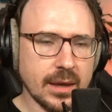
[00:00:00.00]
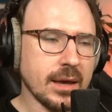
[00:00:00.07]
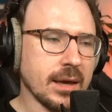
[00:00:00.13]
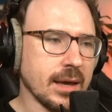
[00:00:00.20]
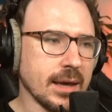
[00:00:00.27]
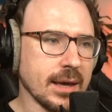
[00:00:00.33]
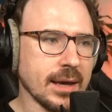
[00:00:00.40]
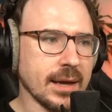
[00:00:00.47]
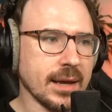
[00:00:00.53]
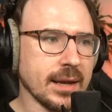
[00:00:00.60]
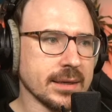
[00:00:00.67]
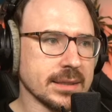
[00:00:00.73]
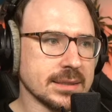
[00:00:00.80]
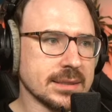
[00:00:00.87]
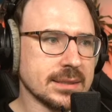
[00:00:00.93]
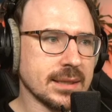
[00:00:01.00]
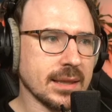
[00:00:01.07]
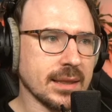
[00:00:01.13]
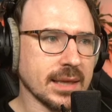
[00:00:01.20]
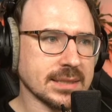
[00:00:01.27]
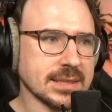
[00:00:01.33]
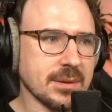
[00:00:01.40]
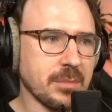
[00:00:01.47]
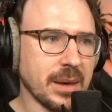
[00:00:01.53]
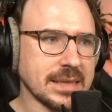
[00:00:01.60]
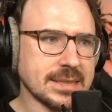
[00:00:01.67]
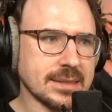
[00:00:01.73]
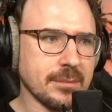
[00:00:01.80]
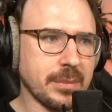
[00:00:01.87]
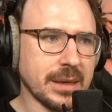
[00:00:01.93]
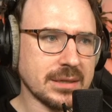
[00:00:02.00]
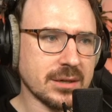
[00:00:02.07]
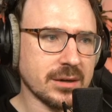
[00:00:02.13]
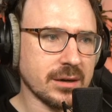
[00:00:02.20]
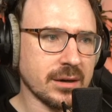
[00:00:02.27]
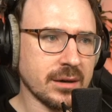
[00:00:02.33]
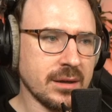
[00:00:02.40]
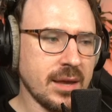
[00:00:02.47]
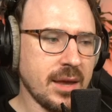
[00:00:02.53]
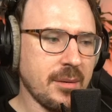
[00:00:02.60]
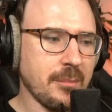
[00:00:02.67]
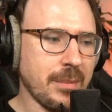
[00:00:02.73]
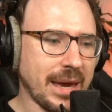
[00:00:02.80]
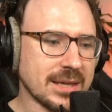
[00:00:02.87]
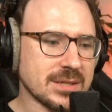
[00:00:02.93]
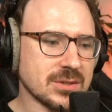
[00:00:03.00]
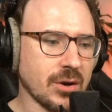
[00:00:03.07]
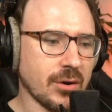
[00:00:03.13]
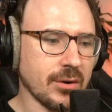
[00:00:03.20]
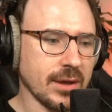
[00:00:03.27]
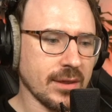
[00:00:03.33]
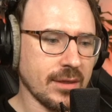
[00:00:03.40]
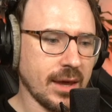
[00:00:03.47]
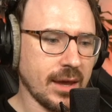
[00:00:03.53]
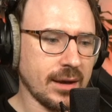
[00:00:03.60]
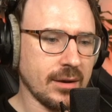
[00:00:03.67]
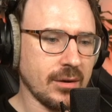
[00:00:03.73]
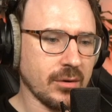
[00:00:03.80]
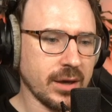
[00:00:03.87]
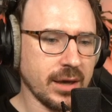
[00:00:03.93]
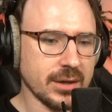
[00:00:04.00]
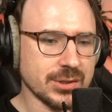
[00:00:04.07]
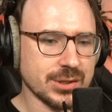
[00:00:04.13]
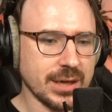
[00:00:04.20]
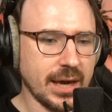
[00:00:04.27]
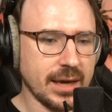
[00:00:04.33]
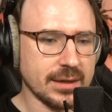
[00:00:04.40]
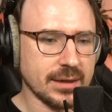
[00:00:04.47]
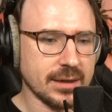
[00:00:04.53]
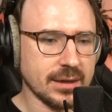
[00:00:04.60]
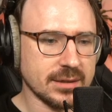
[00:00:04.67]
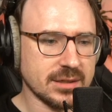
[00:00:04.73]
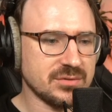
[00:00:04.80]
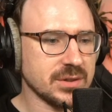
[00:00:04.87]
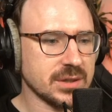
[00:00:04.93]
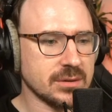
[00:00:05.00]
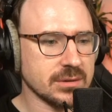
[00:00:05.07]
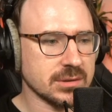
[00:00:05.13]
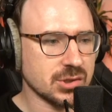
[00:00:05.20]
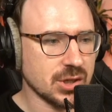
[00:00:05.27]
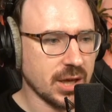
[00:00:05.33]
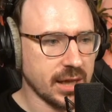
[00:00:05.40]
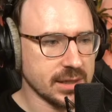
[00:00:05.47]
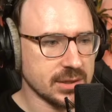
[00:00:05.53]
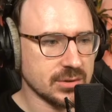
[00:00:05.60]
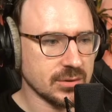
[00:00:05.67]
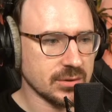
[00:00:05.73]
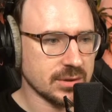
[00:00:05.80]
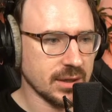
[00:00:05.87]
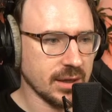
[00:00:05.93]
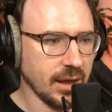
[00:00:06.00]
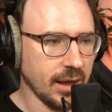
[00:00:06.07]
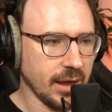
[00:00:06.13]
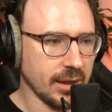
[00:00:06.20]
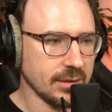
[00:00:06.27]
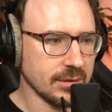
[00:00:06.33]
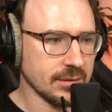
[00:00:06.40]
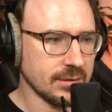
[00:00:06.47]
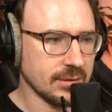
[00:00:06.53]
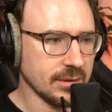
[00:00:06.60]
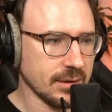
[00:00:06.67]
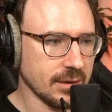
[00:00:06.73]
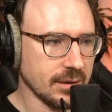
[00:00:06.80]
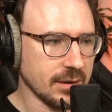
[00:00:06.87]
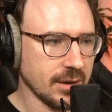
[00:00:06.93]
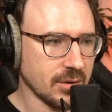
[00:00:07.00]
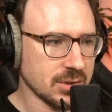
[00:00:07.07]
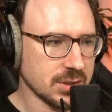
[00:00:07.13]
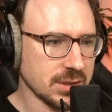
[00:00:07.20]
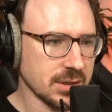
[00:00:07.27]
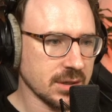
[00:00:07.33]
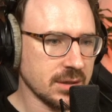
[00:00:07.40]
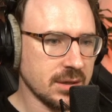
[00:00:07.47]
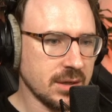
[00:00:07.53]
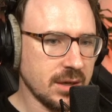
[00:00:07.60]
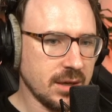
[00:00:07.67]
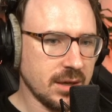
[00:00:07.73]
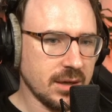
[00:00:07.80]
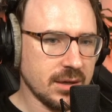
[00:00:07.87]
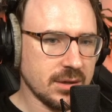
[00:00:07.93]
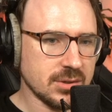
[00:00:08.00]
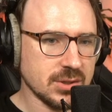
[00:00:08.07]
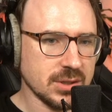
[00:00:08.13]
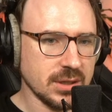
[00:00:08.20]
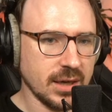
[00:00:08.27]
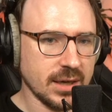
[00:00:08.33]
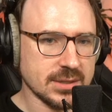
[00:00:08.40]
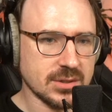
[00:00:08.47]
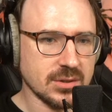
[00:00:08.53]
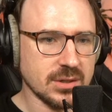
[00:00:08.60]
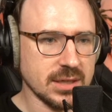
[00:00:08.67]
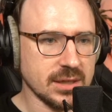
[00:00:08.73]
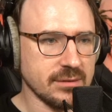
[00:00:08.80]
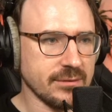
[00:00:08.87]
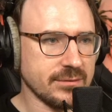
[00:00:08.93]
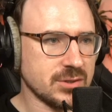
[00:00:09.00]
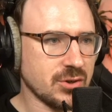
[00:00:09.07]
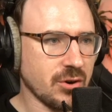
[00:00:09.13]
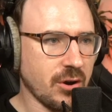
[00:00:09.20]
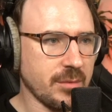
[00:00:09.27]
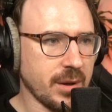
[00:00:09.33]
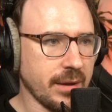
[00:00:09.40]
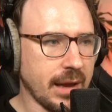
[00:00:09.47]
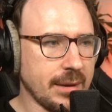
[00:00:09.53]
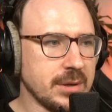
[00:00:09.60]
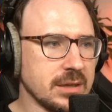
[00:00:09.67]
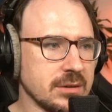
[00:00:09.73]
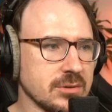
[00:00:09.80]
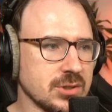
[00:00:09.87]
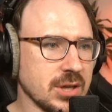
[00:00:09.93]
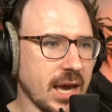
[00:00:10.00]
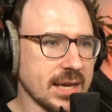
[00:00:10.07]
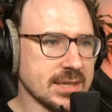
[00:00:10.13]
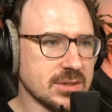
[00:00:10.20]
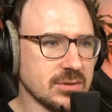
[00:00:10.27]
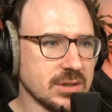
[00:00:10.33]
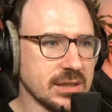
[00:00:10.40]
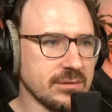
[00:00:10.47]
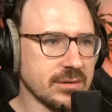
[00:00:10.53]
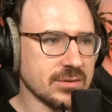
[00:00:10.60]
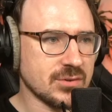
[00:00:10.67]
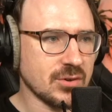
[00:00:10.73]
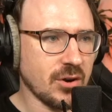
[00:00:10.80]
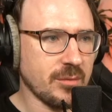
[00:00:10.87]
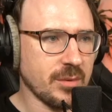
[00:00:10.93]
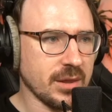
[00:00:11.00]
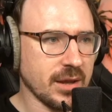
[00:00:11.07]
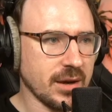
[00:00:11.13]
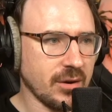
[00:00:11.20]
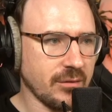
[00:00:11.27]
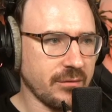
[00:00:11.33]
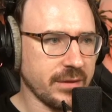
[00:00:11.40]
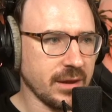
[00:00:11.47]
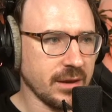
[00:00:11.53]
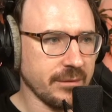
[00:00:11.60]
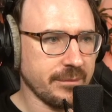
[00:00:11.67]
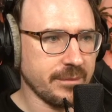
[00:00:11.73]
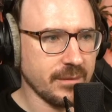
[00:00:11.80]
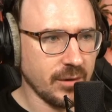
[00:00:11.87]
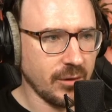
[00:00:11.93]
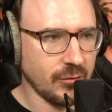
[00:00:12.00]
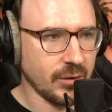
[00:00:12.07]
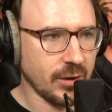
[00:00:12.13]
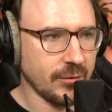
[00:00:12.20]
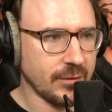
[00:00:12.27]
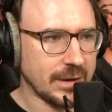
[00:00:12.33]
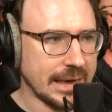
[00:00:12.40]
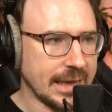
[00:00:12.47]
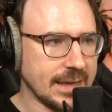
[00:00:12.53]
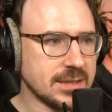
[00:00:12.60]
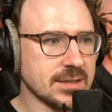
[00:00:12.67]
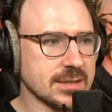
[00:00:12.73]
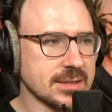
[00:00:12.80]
And that's a better backstory than, okay, she had a difficult childhood and now she has to deal with trauma. I mean, she has to deal with trauma then of a later